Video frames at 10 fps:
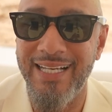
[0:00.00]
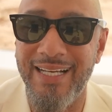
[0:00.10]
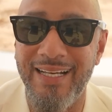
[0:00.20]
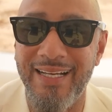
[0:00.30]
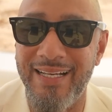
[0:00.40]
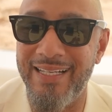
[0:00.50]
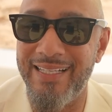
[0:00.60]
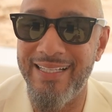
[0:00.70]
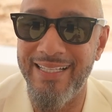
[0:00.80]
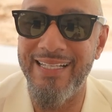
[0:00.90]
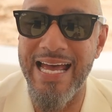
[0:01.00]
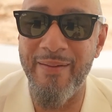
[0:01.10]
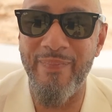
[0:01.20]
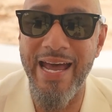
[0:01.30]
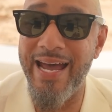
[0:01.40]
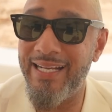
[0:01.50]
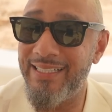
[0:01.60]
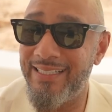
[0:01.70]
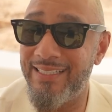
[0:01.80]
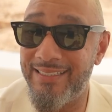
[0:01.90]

not bad